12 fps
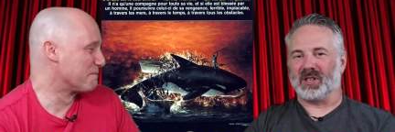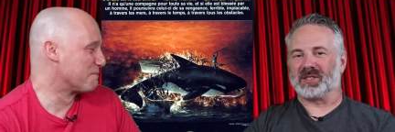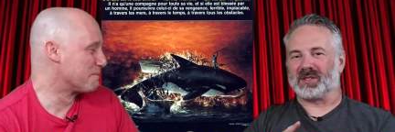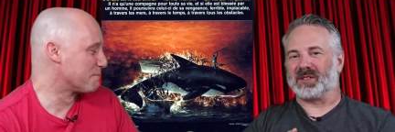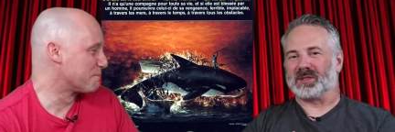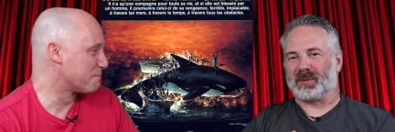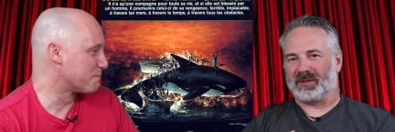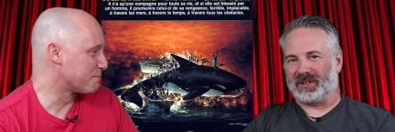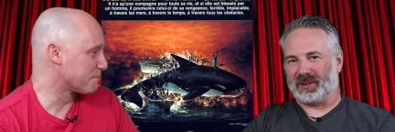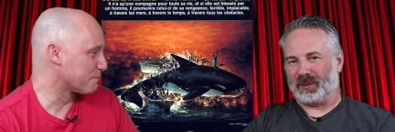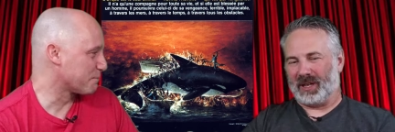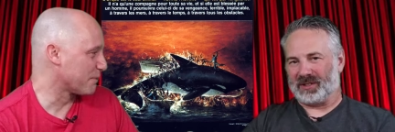Speaker 1: Jaws three is more fun
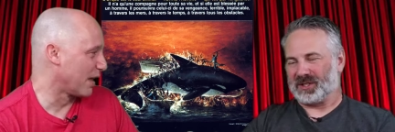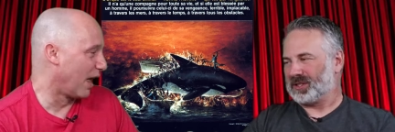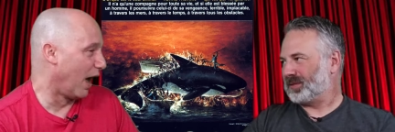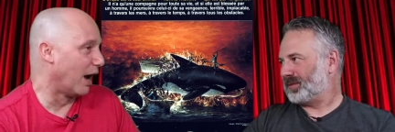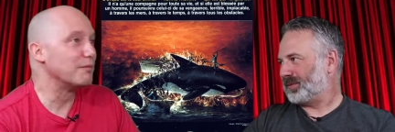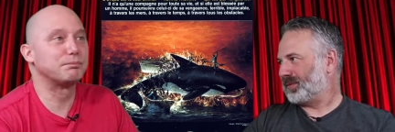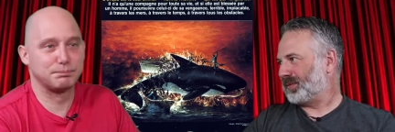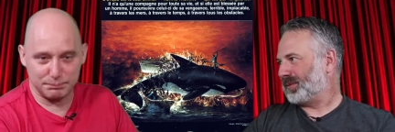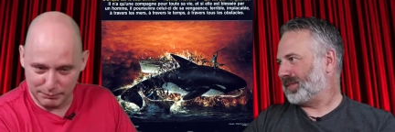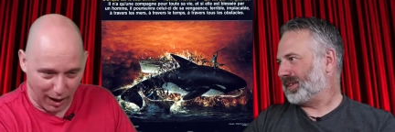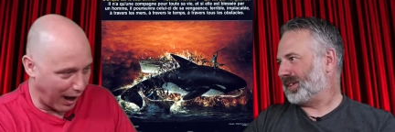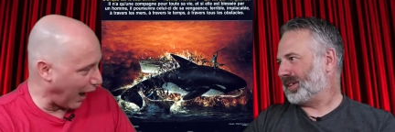to watch.
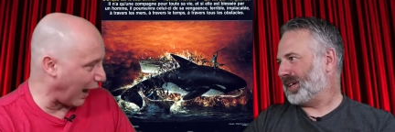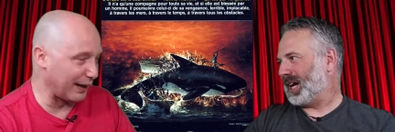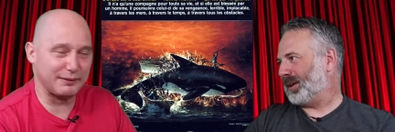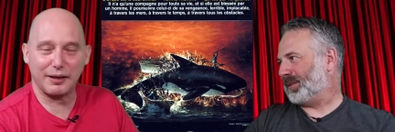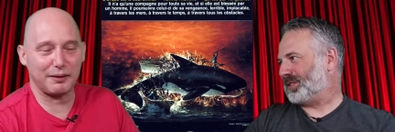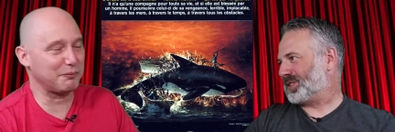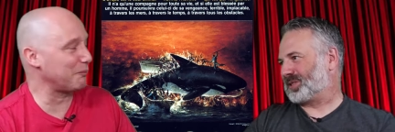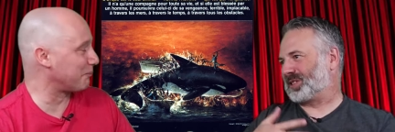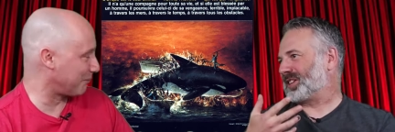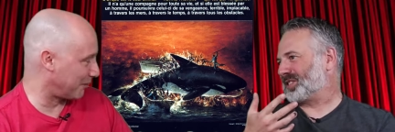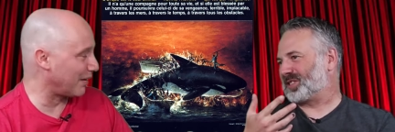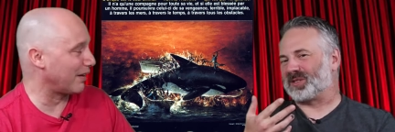I, I mean, just
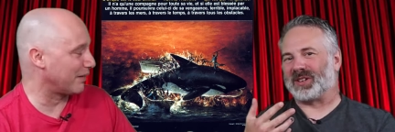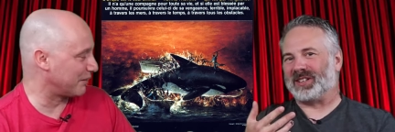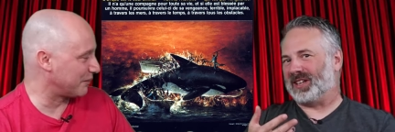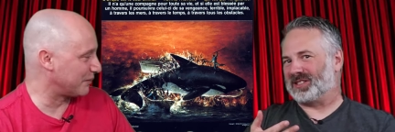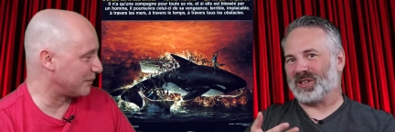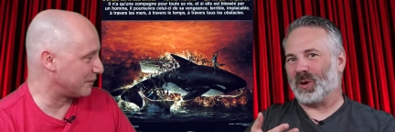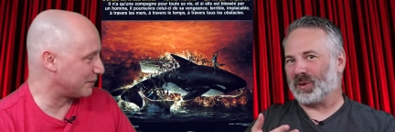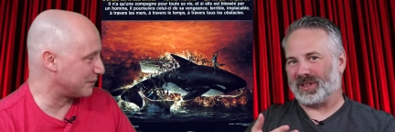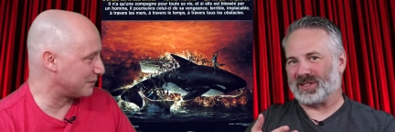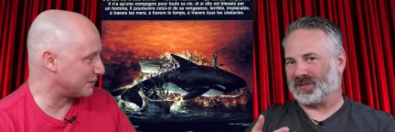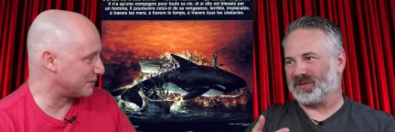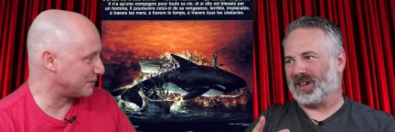because it's 3D, it's hokey
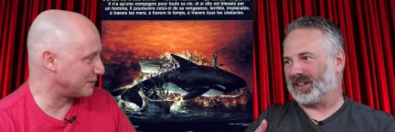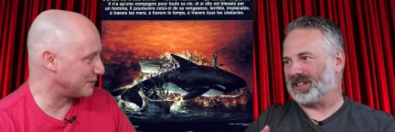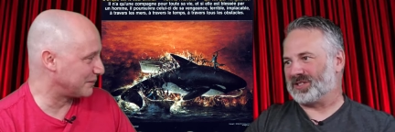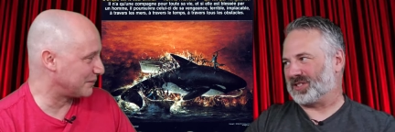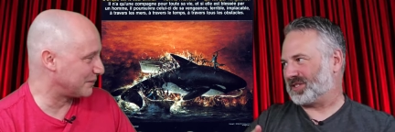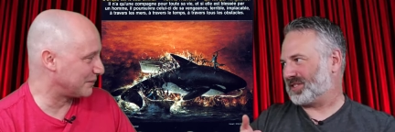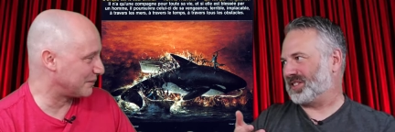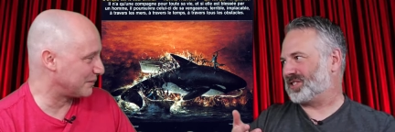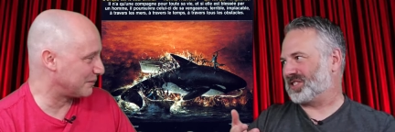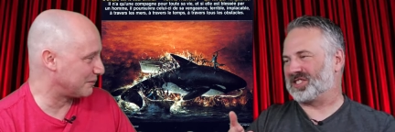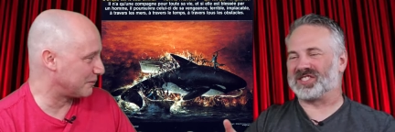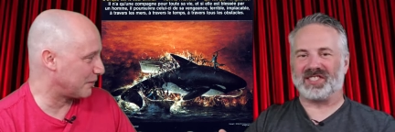as f- and it's just it's
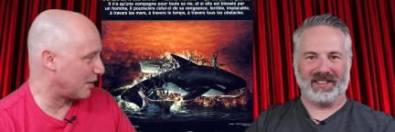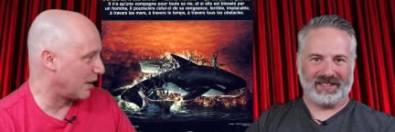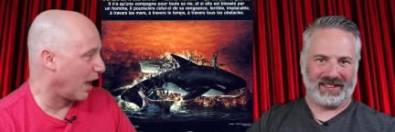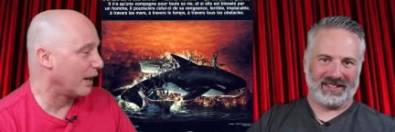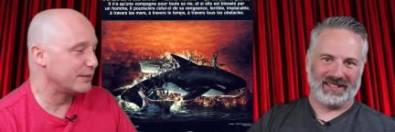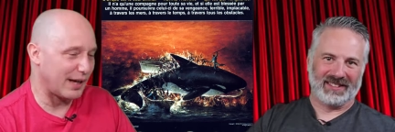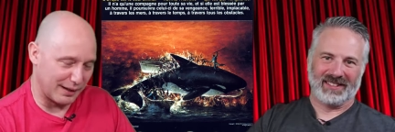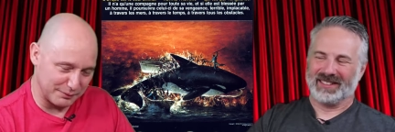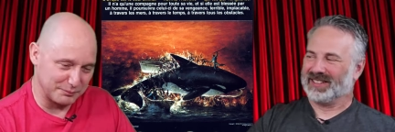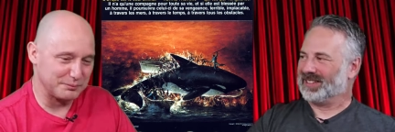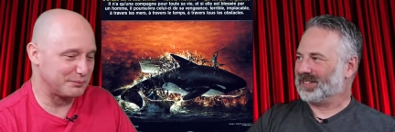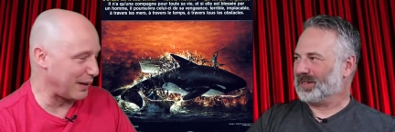just silly. Yeah,
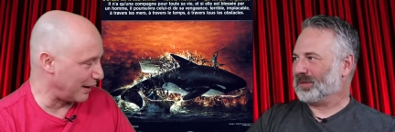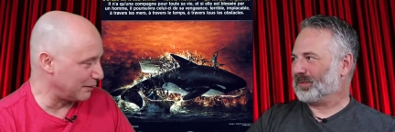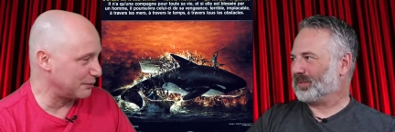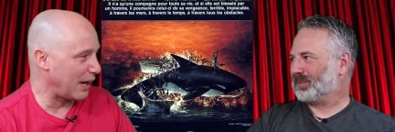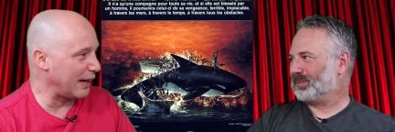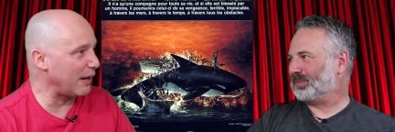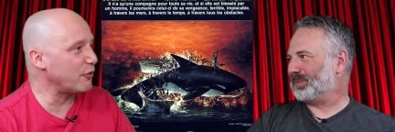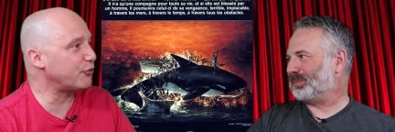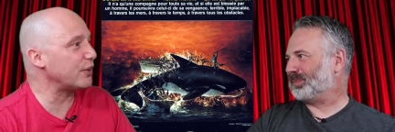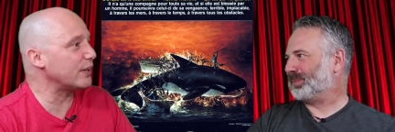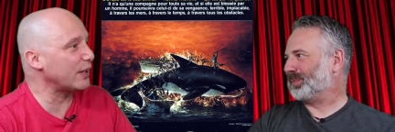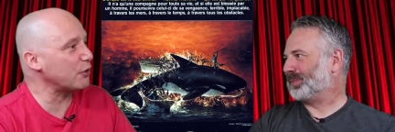
Speaker 2: yeah. And
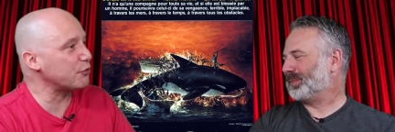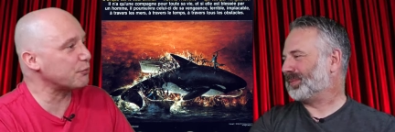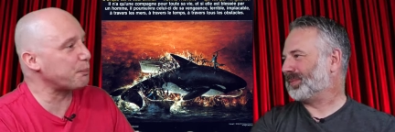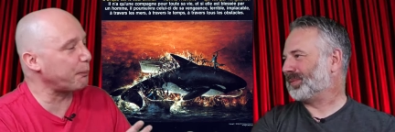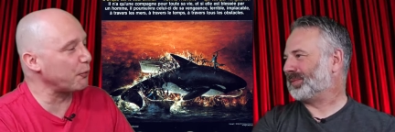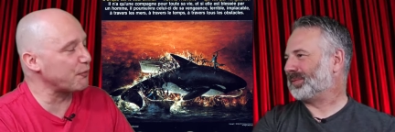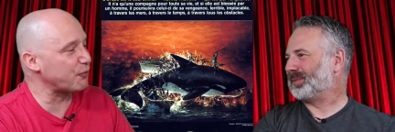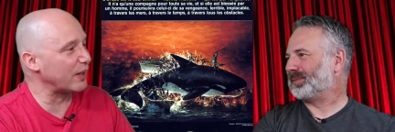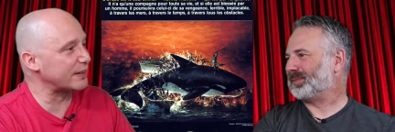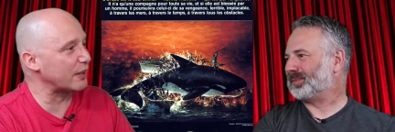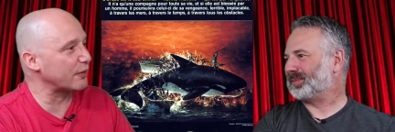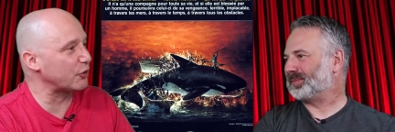see, there's proof right
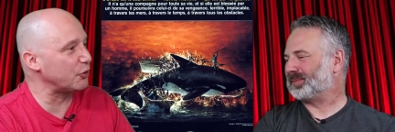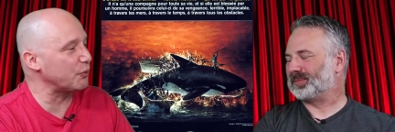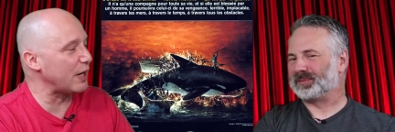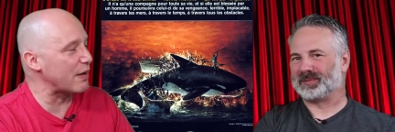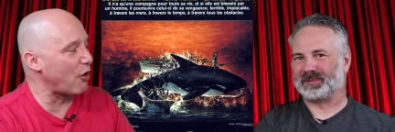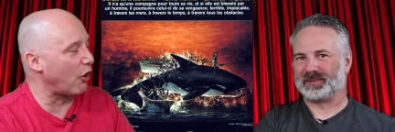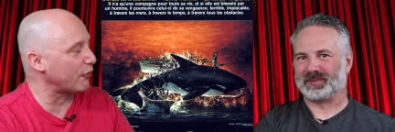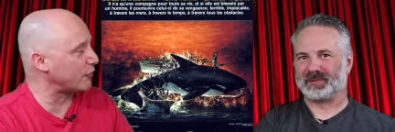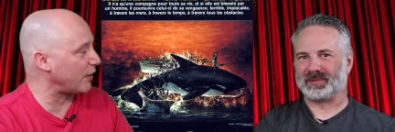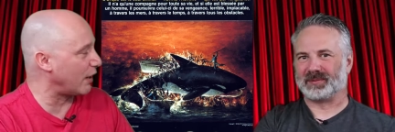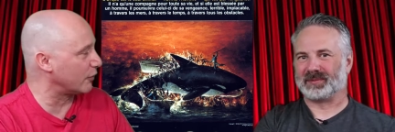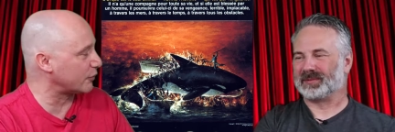there that you can have all the
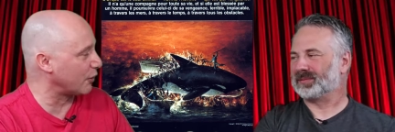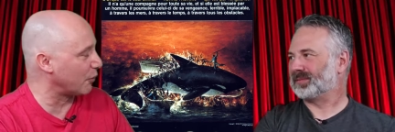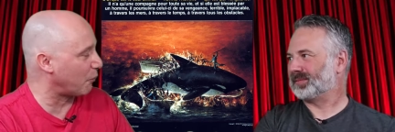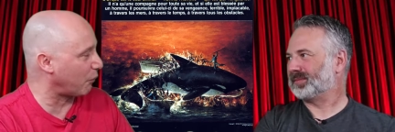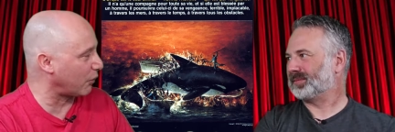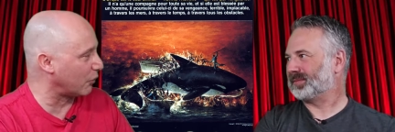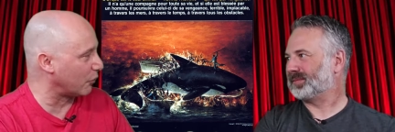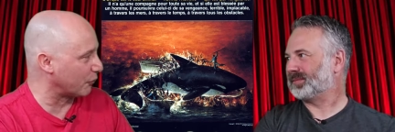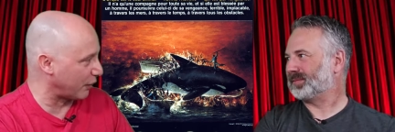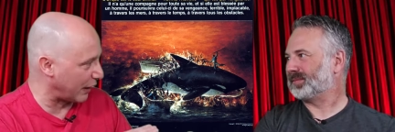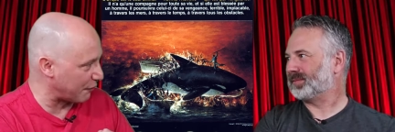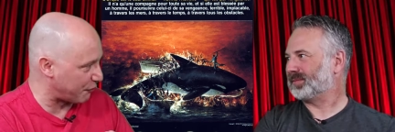talent in the world
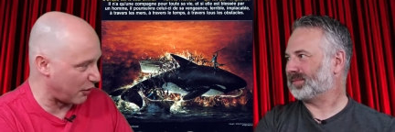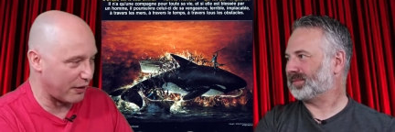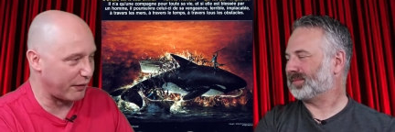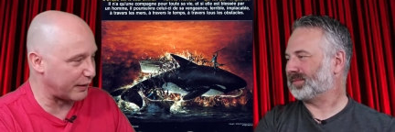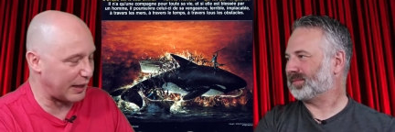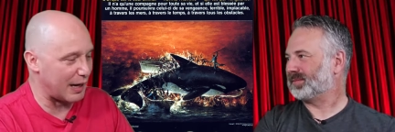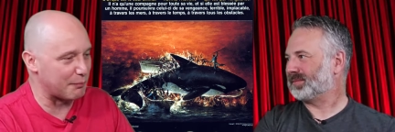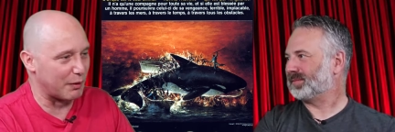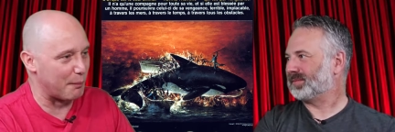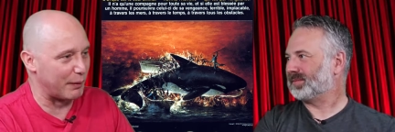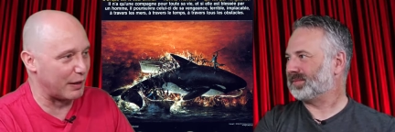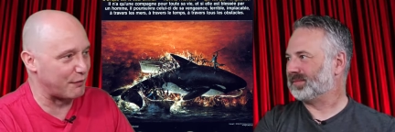in front of the camera,
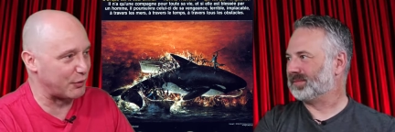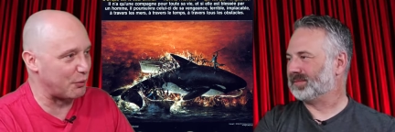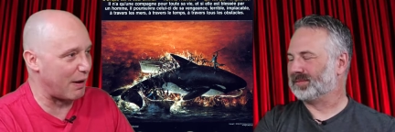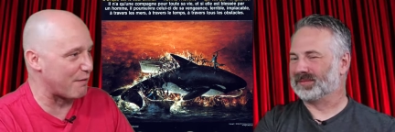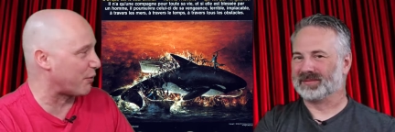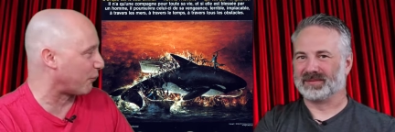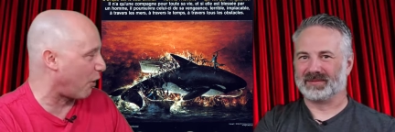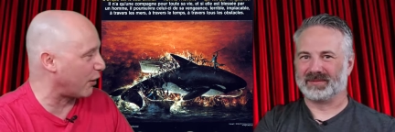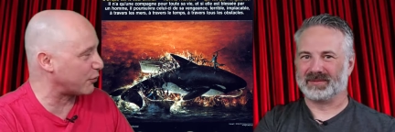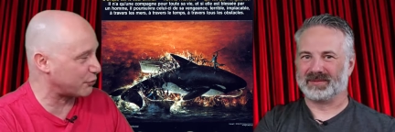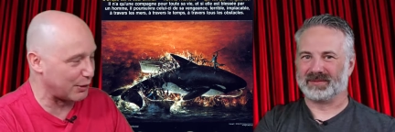but if you mm-hmm. have the wrong